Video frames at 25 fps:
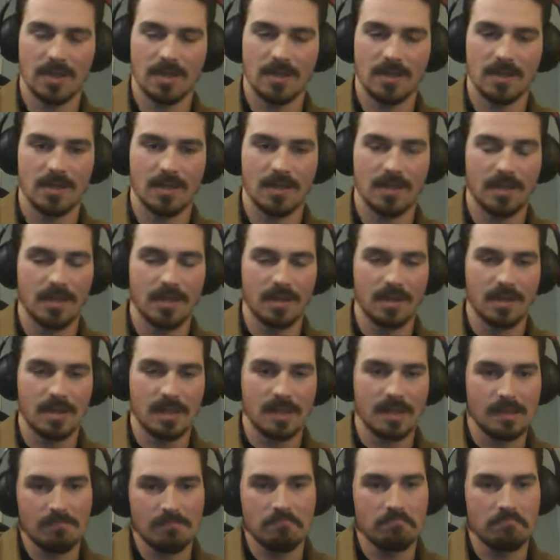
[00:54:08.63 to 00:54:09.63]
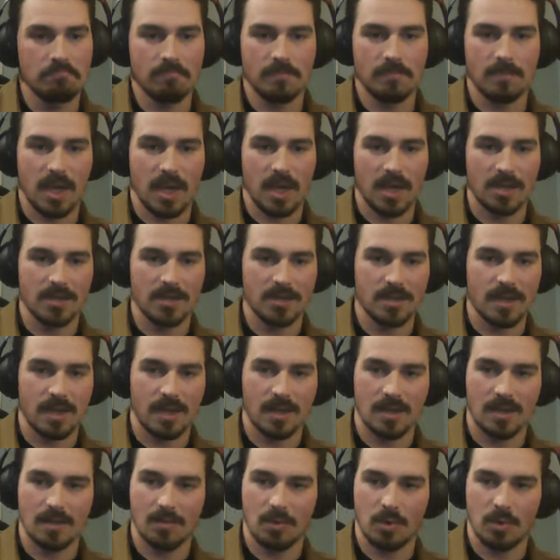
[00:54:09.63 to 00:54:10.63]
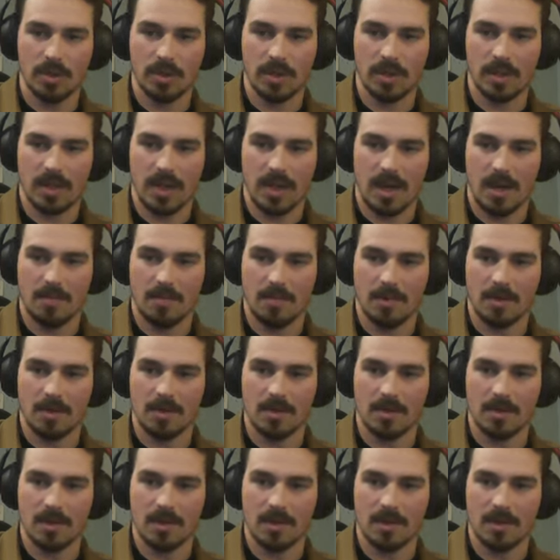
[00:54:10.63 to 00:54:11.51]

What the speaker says: And I just had to point the camera.